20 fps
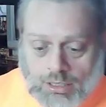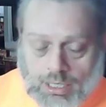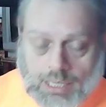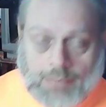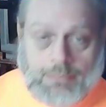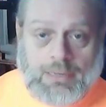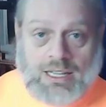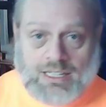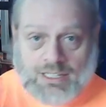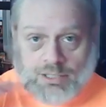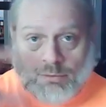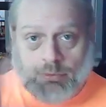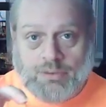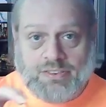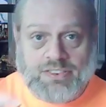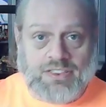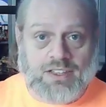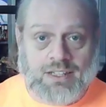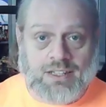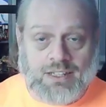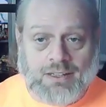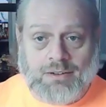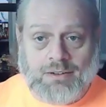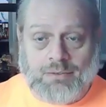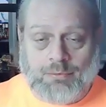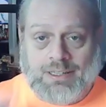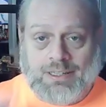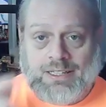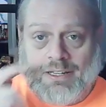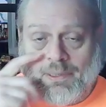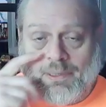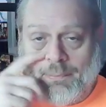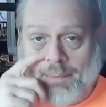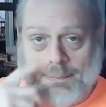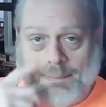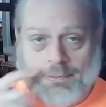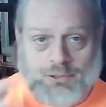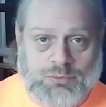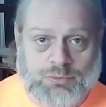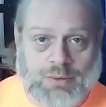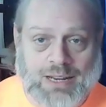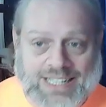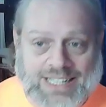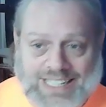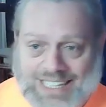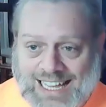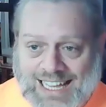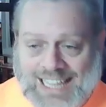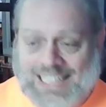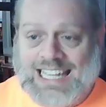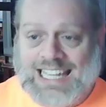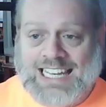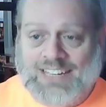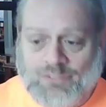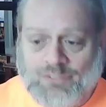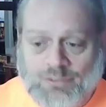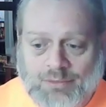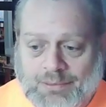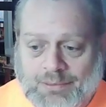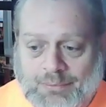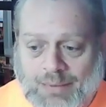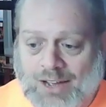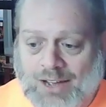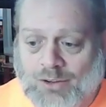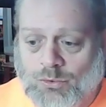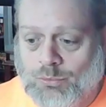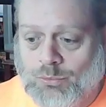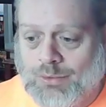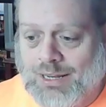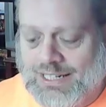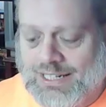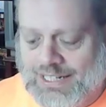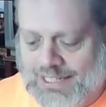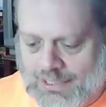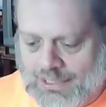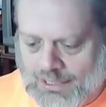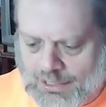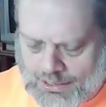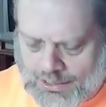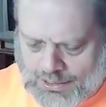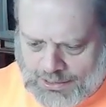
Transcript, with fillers: I'm not good with uh, reading other people's writing. I can't even read my own writing.